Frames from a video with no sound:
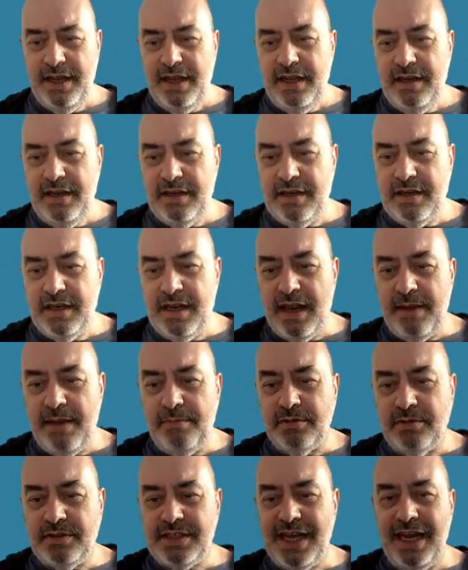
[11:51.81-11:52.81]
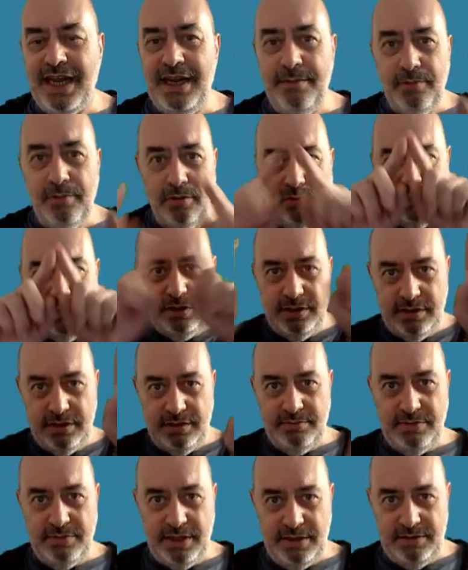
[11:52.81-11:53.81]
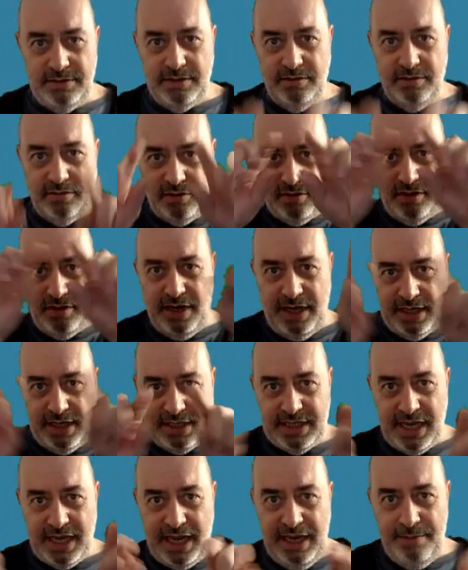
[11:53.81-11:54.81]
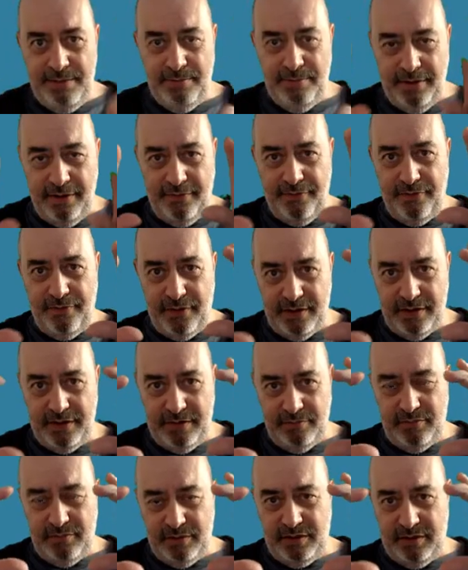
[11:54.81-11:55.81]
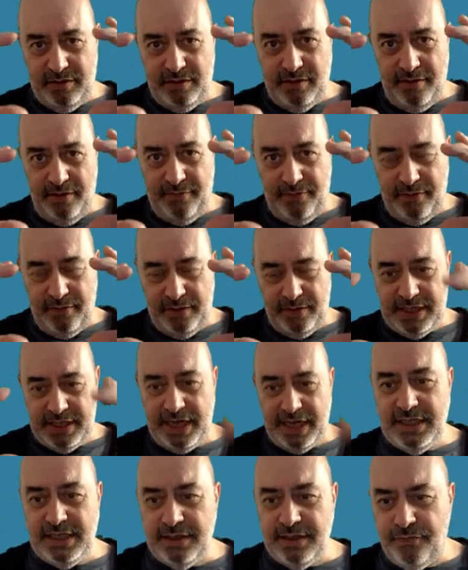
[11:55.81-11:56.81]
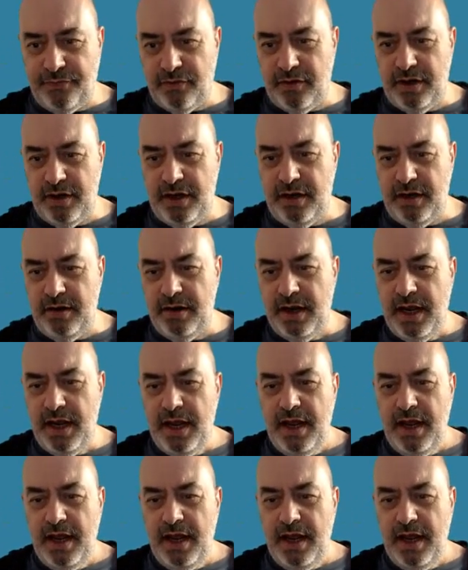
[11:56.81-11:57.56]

You can enable tables. Sometimes it will create a table of data for you.